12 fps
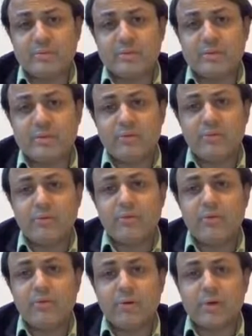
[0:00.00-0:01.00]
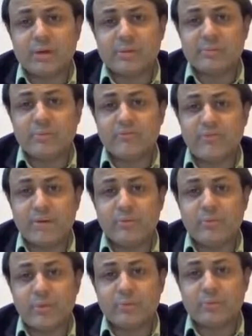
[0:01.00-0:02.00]
in your overall customer value
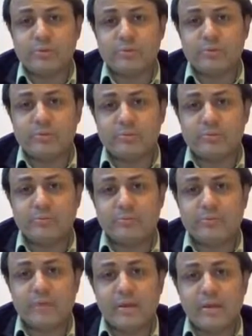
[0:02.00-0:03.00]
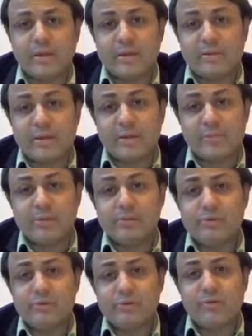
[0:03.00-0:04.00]
proposition. That means
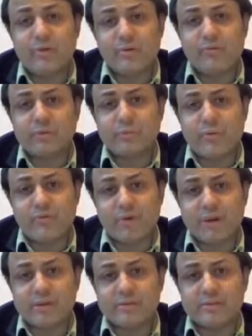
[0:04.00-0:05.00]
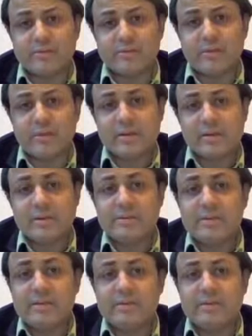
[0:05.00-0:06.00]
you should always provide a
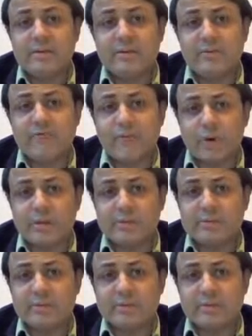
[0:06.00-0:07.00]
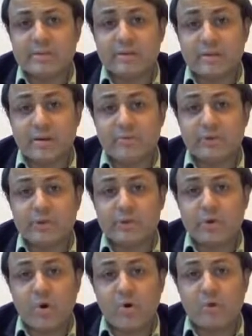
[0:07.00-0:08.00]
detailed invoice that
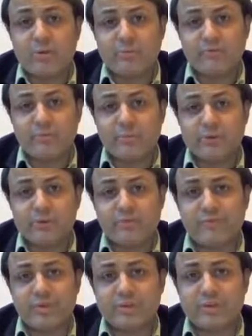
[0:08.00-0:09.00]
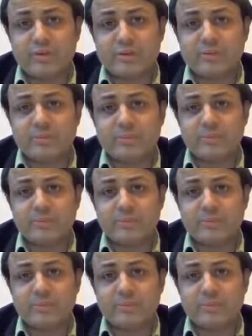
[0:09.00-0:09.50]
covers all the information for the customer.